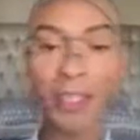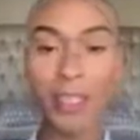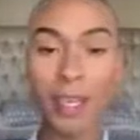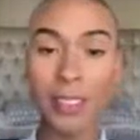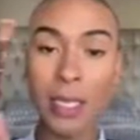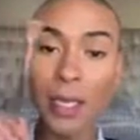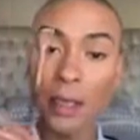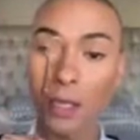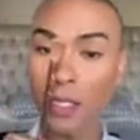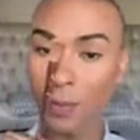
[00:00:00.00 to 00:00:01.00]
Okay, so I
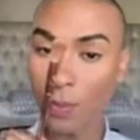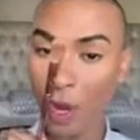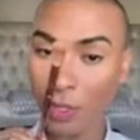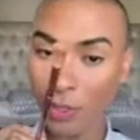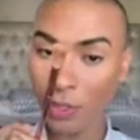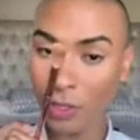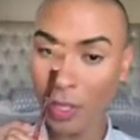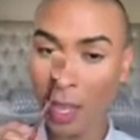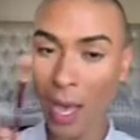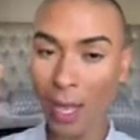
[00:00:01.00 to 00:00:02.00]
take this
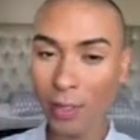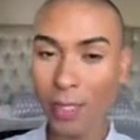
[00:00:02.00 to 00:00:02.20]
brush.